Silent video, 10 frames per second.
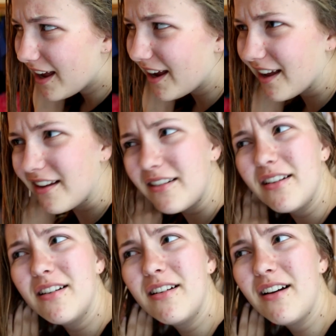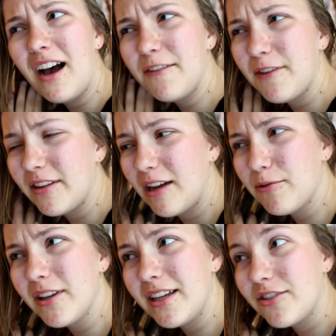And I found that
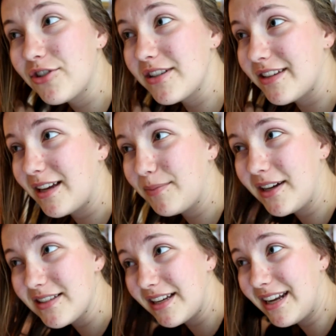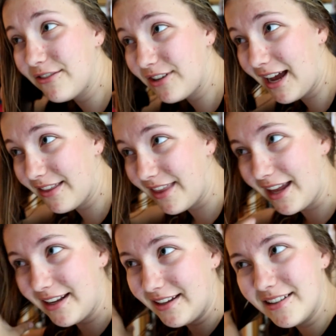really interesting because I never had
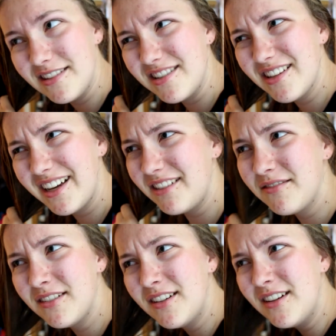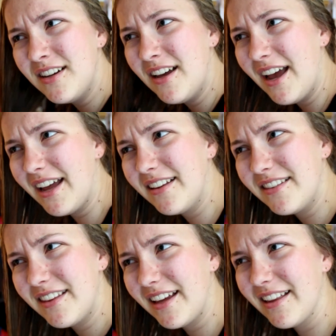that insight,
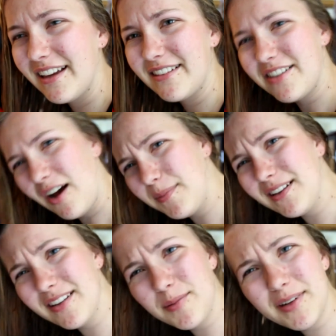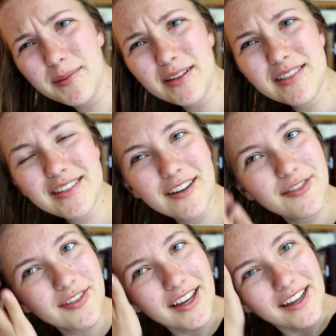and they like taught me a little bit about
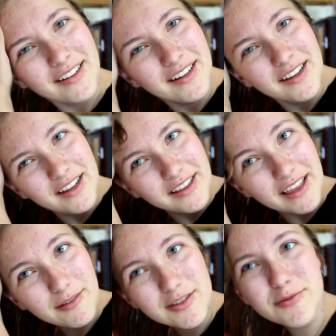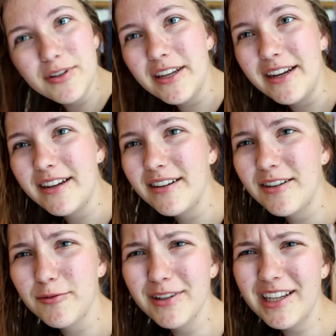stuff, and that was really,
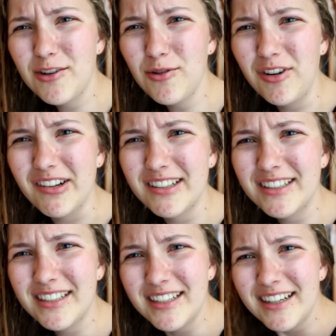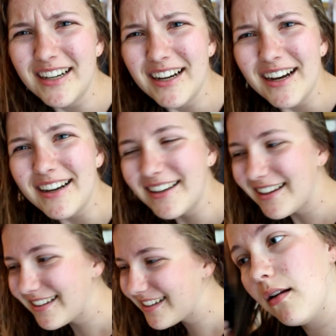really cool. And we had this one
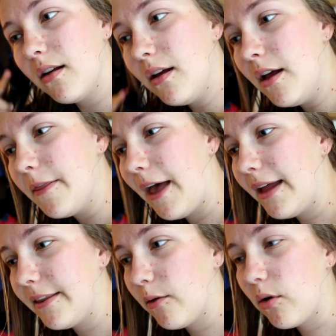panel that they